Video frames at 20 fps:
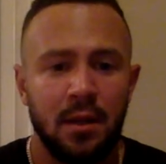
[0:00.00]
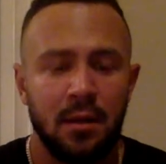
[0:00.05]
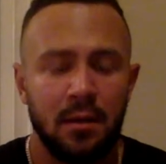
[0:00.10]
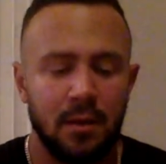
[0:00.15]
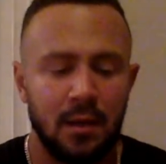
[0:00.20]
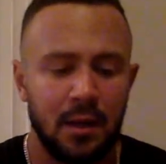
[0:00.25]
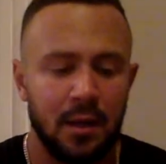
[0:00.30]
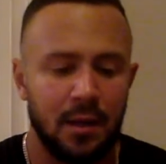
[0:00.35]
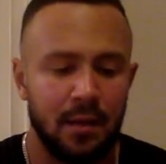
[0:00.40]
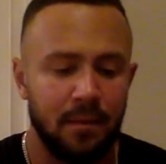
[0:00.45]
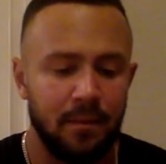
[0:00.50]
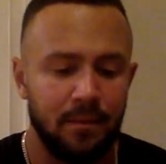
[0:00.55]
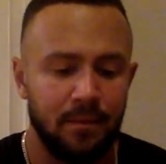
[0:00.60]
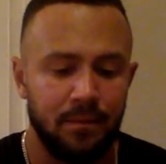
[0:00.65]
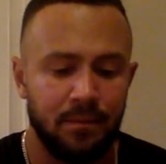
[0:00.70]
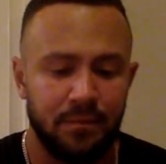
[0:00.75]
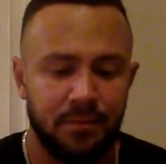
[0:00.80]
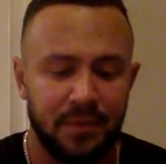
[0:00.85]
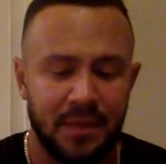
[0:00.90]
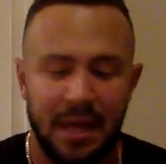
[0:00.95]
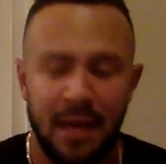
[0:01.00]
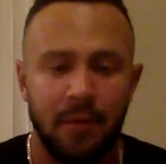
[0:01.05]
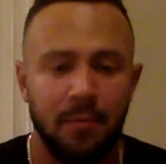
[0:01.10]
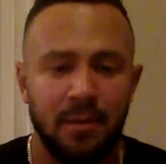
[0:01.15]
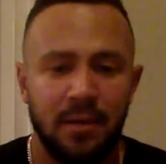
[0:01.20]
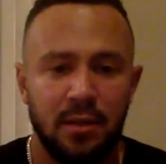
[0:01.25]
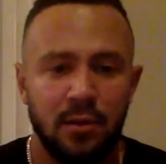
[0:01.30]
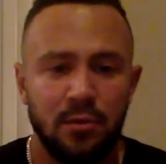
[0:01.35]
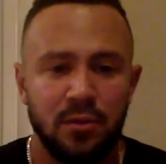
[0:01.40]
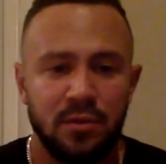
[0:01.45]
That'll be
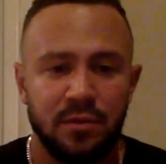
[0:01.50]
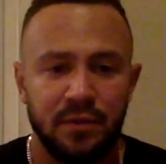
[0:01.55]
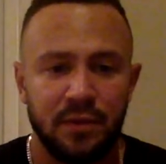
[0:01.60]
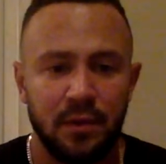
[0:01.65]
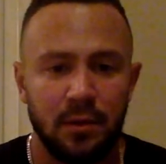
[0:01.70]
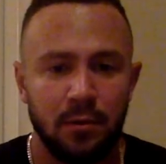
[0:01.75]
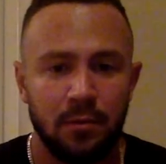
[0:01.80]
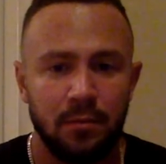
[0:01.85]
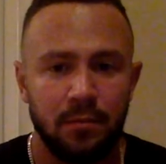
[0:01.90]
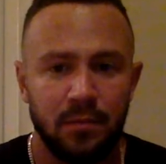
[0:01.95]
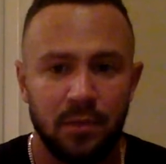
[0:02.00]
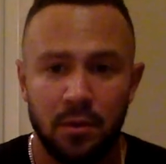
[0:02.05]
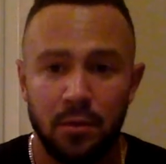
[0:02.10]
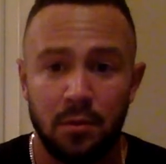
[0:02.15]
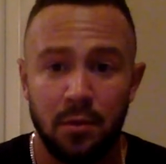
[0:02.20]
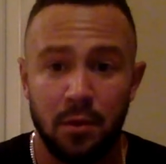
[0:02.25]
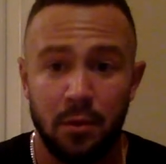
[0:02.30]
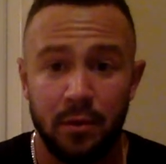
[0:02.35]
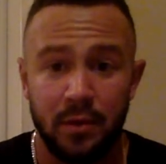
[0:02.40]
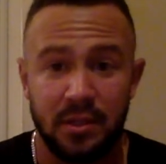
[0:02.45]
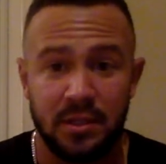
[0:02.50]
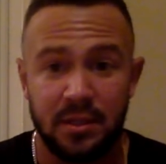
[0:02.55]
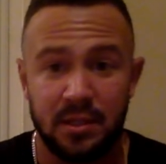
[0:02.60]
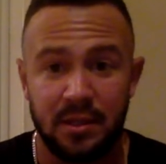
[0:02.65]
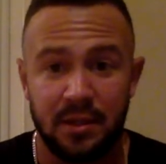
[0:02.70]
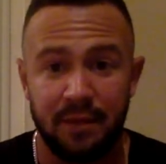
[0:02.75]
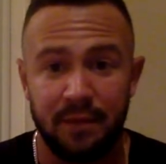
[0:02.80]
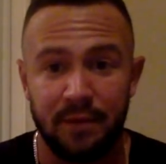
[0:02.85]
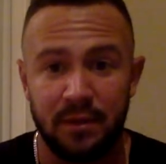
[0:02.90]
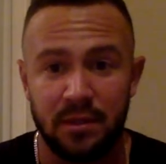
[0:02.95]
huge for you. You'll notice the
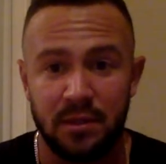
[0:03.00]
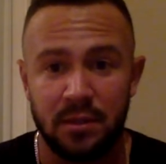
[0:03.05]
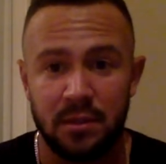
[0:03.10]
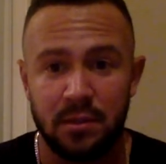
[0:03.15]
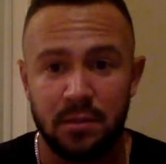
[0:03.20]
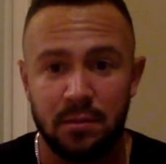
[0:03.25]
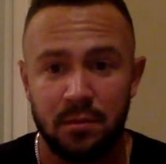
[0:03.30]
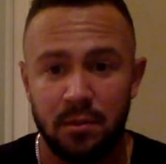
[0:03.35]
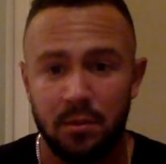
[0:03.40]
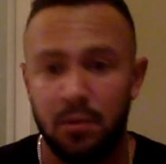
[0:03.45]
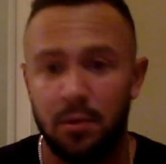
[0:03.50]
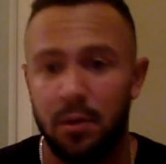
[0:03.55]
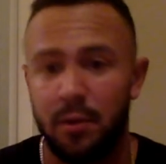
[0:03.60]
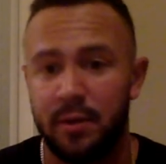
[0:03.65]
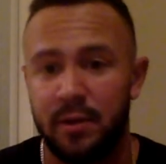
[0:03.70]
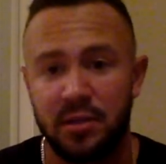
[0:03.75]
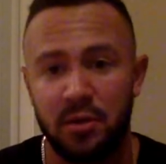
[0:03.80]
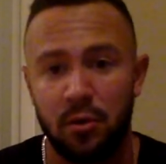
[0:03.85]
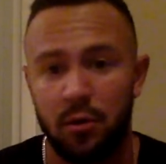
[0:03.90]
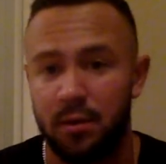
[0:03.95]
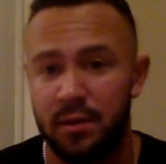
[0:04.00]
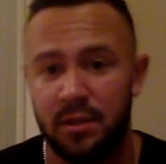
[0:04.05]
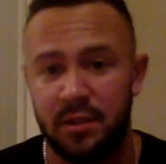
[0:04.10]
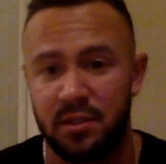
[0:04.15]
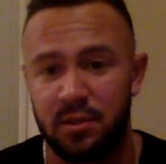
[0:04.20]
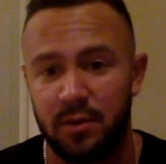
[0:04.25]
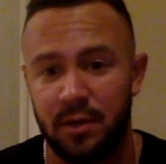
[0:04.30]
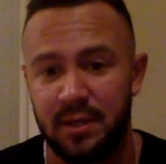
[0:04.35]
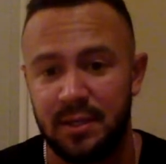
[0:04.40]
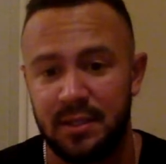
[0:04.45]
difference. You'll notice all these
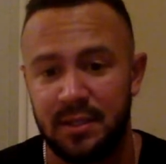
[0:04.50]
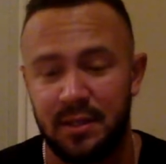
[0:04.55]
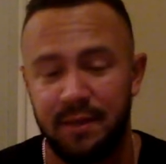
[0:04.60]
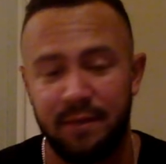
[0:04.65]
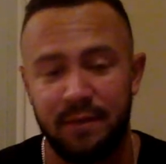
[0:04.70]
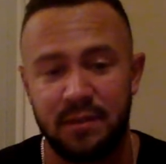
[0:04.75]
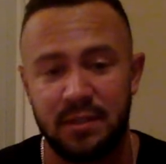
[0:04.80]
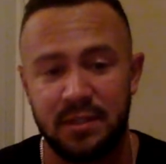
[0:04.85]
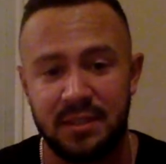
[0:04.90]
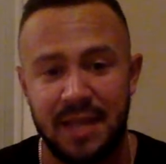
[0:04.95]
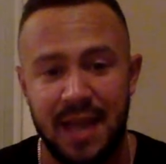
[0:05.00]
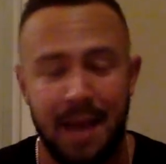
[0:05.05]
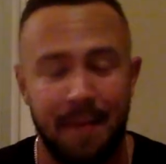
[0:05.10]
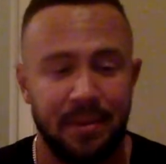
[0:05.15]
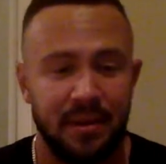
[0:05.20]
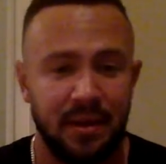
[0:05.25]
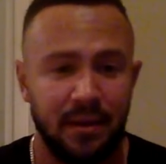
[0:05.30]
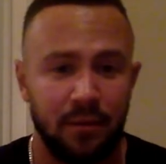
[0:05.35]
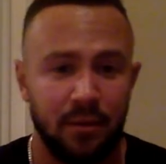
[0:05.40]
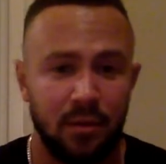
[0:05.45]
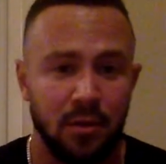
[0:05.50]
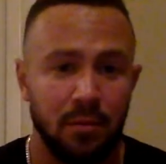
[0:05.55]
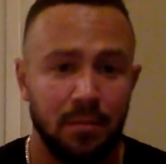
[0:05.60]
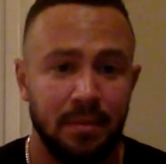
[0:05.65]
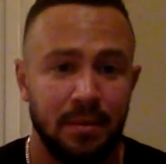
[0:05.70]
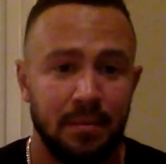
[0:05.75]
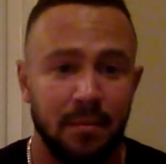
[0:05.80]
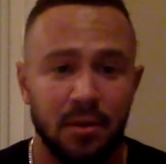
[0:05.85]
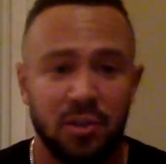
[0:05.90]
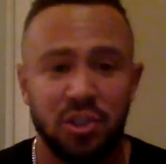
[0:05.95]
crazy differences happening where you'll
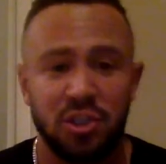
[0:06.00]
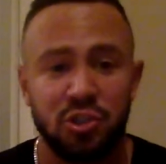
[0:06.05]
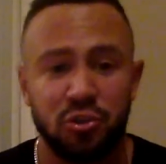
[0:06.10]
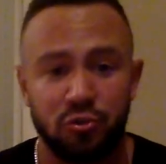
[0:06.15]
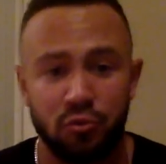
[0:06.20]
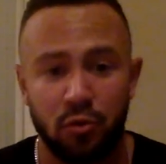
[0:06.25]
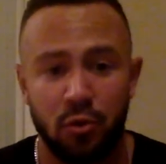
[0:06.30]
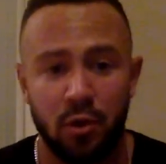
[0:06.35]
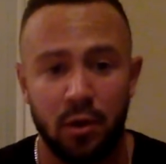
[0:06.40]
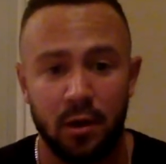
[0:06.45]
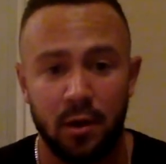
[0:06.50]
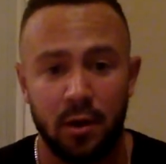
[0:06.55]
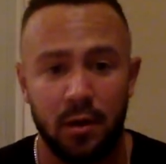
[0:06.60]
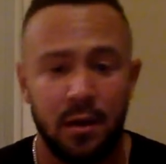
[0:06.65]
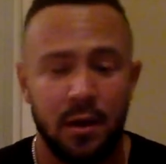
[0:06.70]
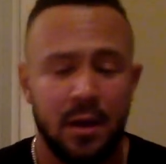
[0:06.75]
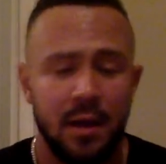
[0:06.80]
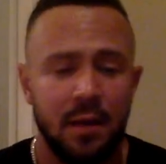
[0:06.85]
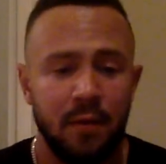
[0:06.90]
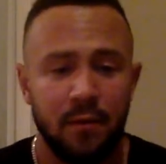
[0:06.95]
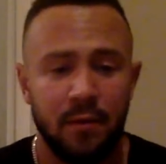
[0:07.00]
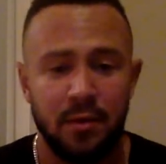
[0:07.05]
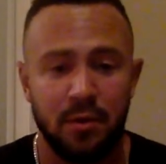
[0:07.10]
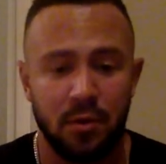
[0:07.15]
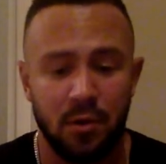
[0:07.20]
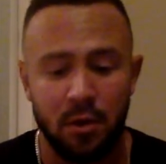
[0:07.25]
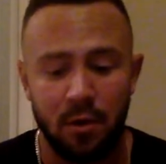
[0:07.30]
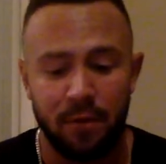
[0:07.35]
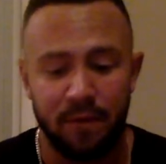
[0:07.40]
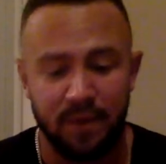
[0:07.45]
be much stronger when you
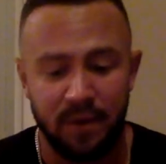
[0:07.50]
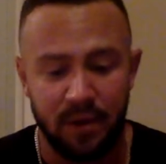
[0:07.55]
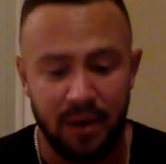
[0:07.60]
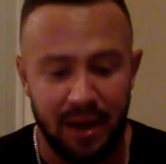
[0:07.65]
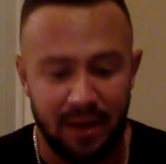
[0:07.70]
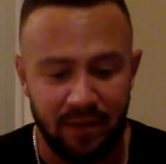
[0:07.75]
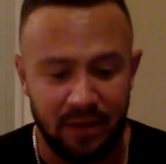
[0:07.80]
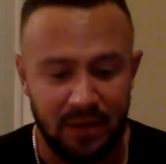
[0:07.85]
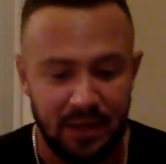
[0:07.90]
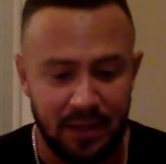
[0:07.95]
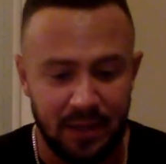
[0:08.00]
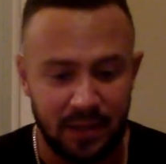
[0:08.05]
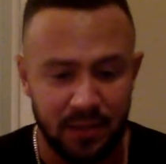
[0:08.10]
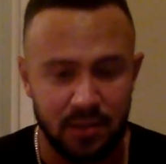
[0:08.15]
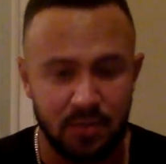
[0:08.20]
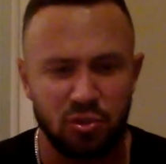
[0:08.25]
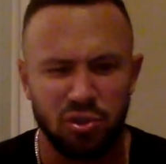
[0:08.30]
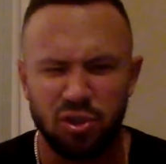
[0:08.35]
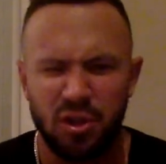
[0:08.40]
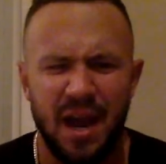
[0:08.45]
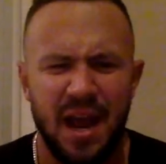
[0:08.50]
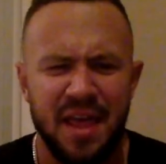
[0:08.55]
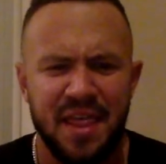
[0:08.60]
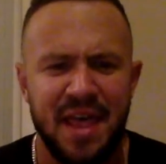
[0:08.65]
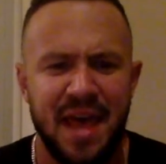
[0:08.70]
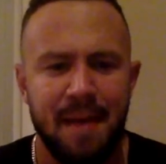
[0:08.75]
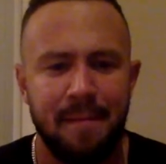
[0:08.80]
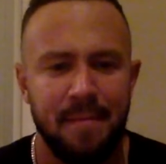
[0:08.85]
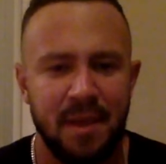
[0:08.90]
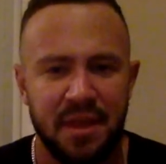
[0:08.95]
go for your heavy days. So try
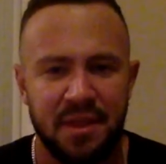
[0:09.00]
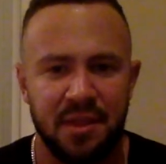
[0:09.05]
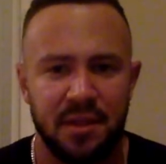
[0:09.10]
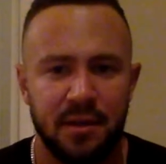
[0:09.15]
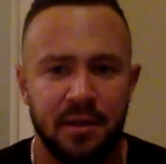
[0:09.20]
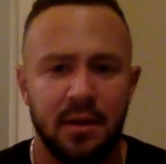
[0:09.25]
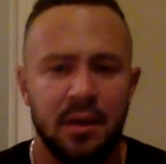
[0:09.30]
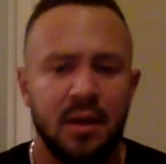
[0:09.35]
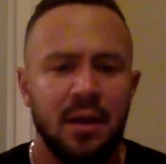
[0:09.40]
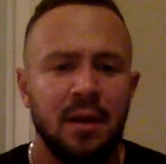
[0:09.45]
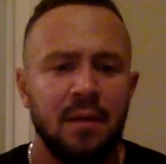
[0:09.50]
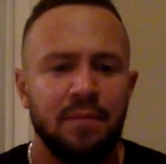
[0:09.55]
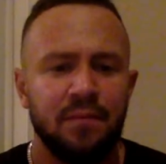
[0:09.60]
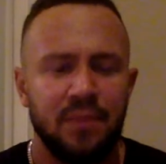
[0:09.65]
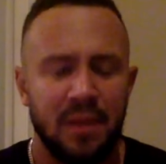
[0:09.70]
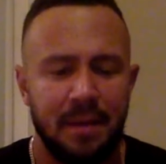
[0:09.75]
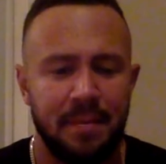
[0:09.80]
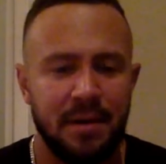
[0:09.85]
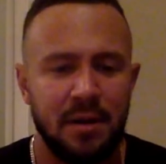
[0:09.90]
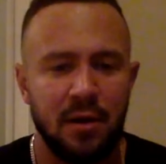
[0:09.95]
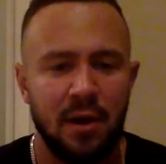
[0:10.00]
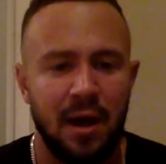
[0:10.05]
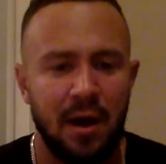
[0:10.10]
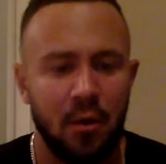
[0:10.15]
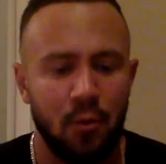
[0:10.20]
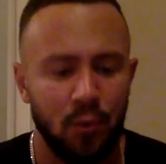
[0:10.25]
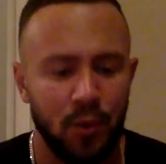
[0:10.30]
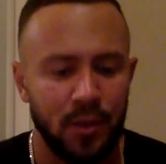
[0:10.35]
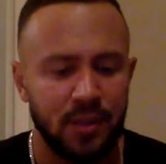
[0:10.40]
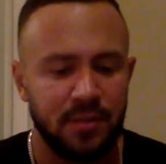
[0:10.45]
that method. Let me know how
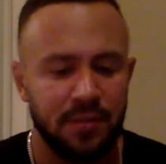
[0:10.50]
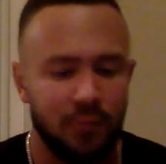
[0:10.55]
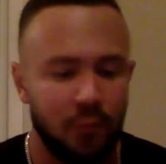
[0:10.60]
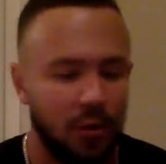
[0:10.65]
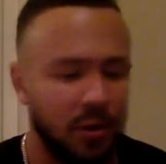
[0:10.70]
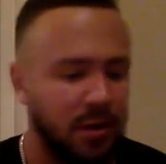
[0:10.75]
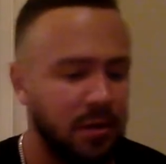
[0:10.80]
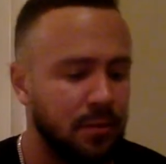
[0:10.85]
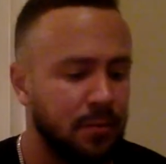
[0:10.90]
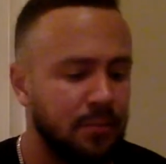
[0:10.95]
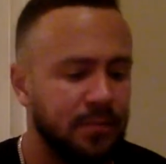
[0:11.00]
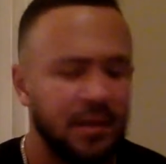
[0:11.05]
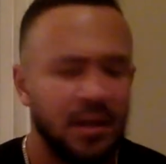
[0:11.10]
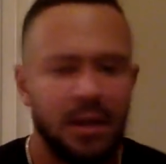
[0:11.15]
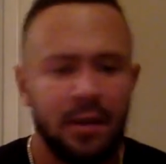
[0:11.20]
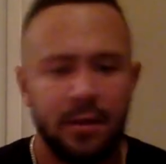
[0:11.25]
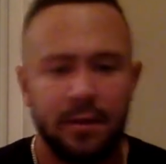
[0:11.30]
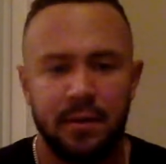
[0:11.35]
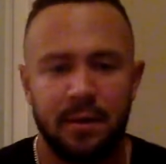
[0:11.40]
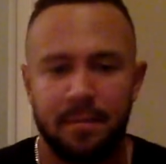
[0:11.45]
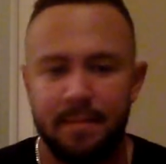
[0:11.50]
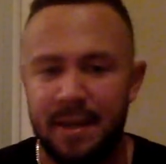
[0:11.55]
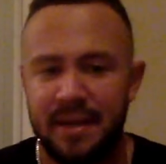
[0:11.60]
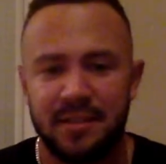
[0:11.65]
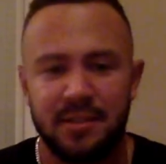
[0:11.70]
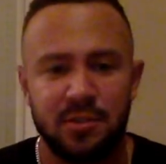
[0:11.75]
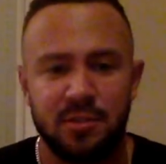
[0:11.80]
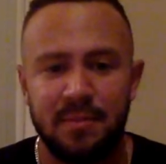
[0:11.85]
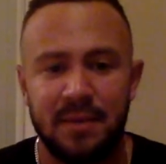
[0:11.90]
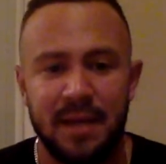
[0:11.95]
it works for you. You can
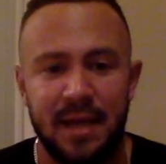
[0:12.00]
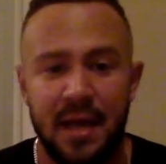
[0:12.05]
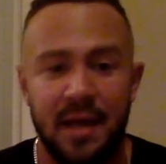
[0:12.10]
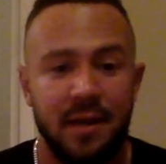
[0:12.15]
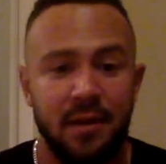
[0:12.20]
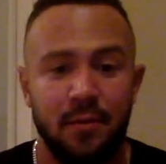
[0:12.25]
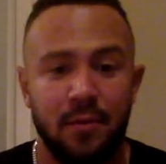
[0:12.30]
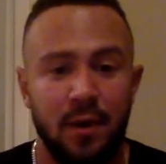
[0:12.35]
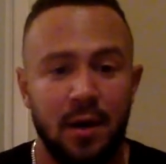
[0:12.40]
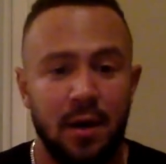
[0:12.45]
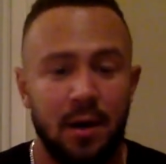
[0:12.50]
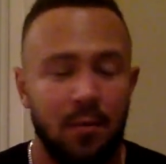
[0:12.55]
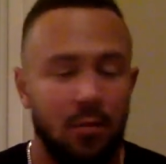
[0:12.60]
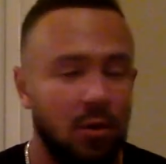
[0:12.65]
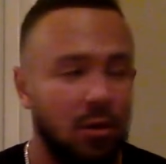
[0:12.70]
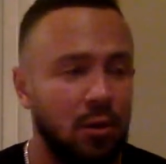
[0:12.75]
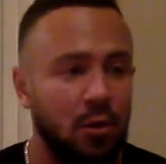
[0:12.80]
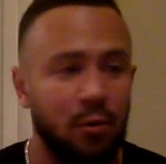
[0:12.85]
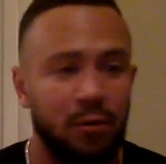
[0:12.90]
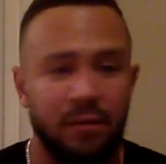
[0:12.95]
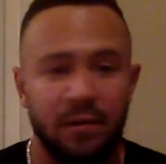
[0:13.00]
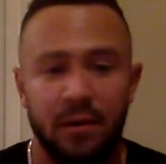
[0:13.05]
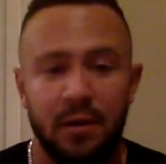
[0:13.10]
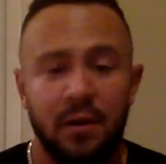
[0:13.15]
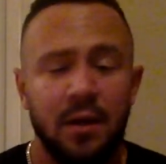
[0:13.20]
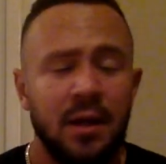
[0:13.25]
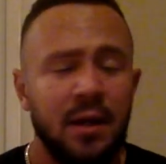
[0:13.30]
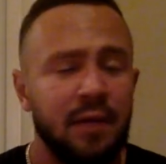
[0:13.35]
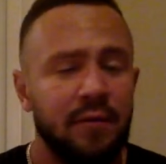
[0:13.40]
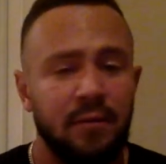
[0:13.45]
message me anywhere. I'm all over,
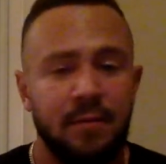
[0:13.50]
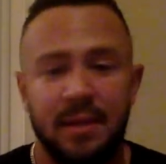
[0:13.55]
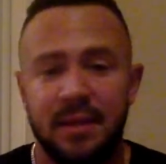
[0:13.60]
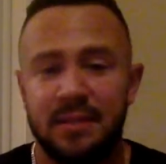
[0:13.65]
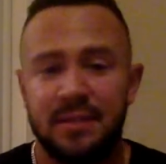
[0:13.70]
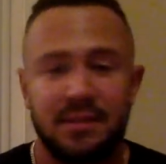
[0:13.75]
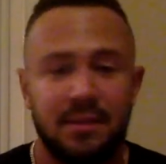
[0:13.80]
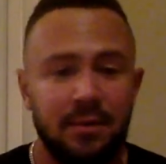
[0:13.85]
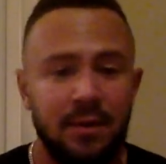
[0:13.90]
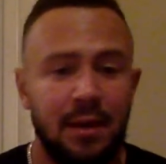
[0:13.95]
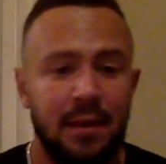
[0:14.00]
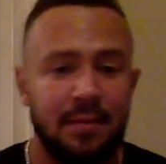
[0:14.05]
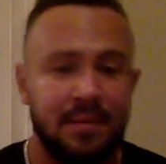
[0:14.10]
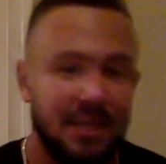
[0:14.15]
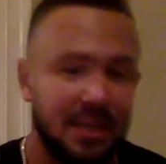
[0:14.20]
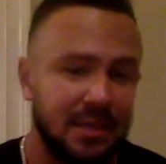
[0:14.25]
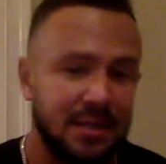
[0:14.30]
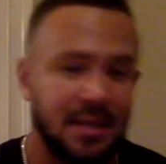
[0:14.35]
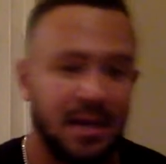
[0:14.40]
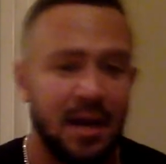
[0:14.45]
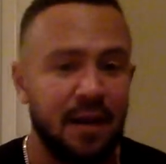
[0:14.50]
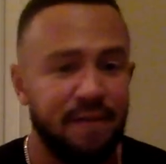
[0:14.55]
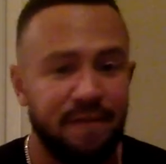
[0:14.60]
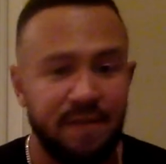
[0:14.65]
from Instagram, TikTok,